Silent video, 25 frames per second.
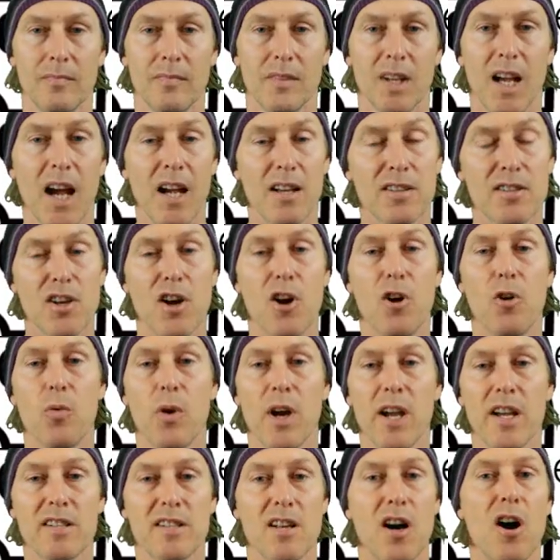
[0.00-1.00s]
As
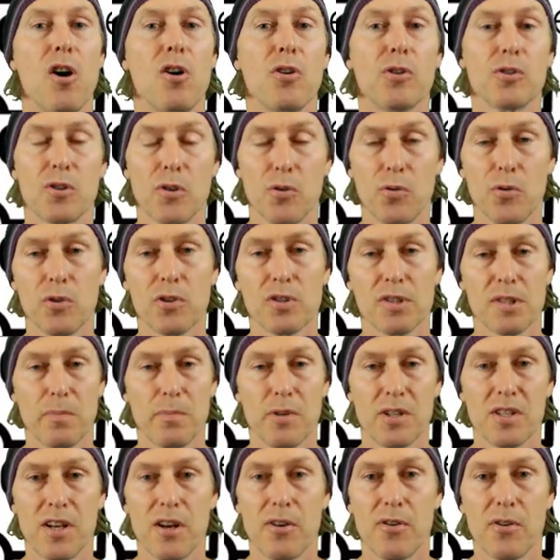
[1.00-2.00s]
always, all tools and
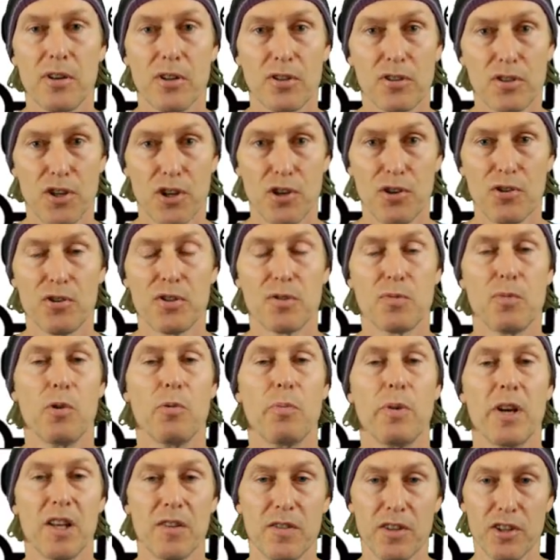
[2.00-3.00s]
materials used will
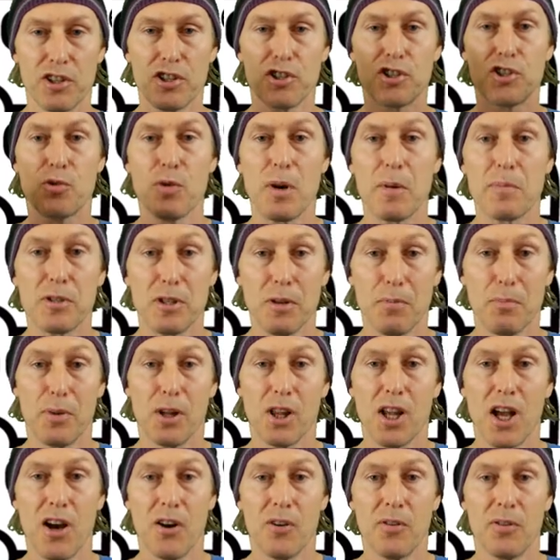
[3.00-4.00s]
be in the description
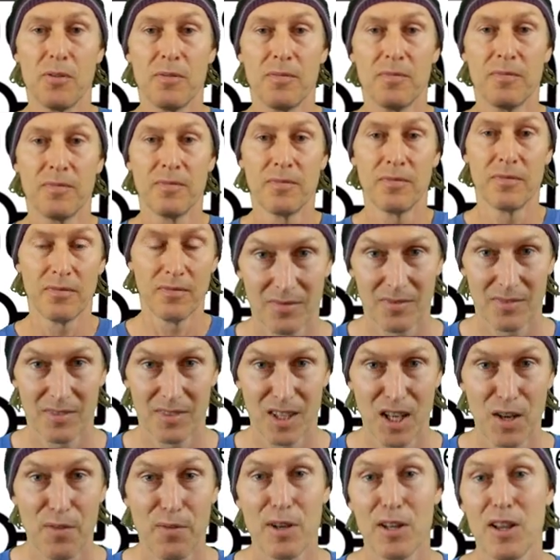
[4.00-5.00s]
below.
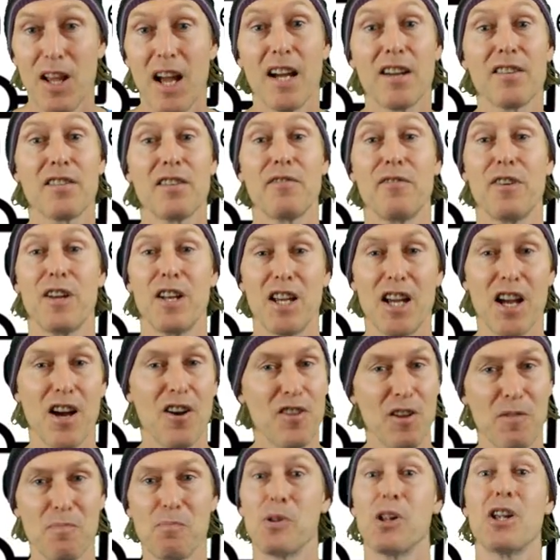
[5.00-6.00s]
If you liked the
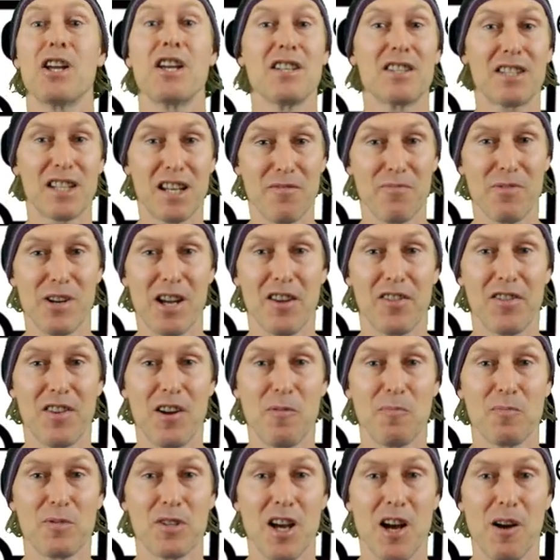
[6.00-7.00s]
video then please give me a
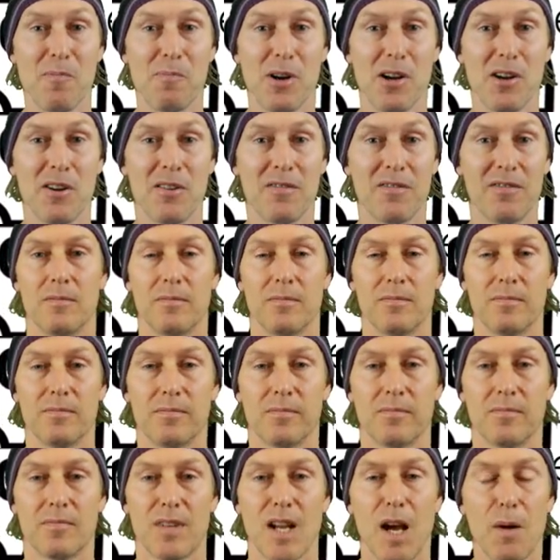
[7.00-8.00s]
thumbs up.
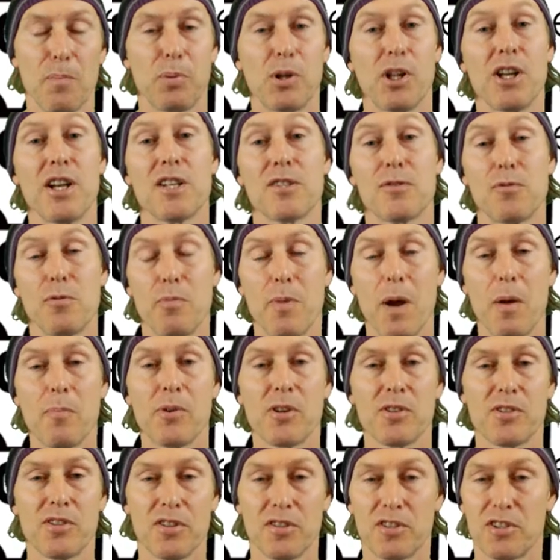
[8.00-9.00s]
And please
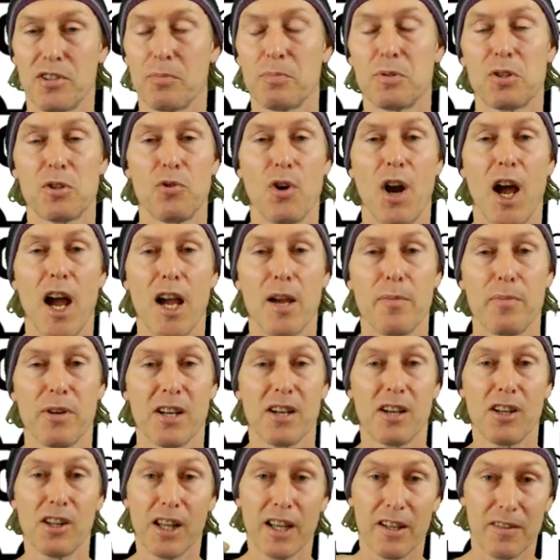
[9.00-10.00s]
remember to subscribe
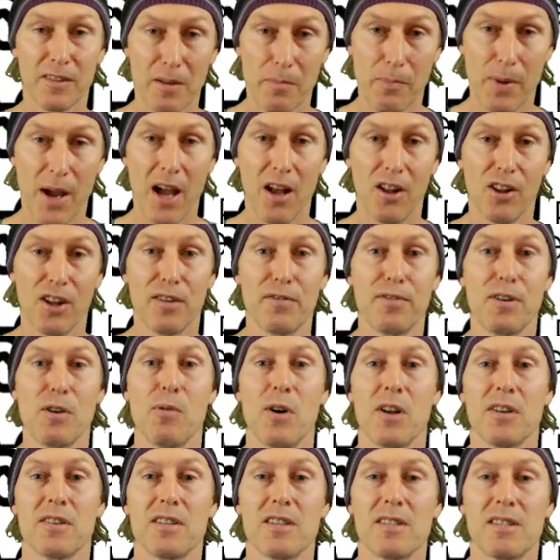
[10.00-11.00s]
and click the bell if you
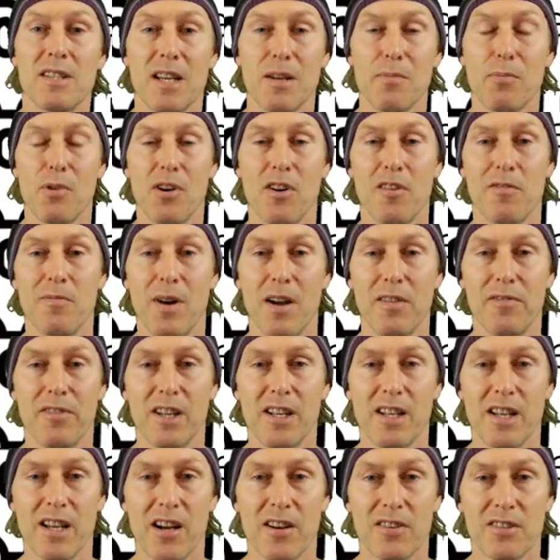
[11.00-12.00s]
want to see more of my
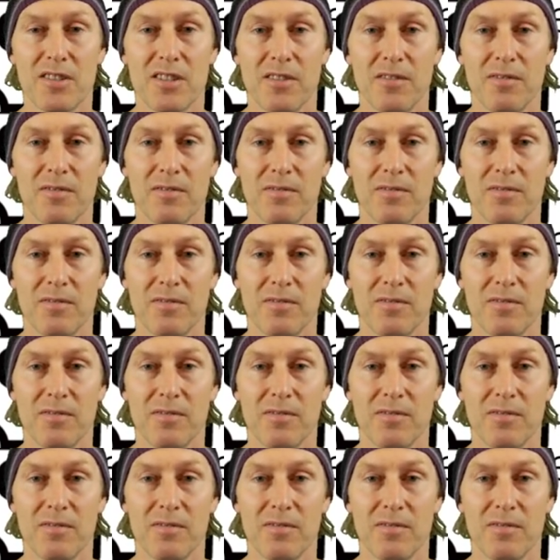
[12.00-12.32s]
videos.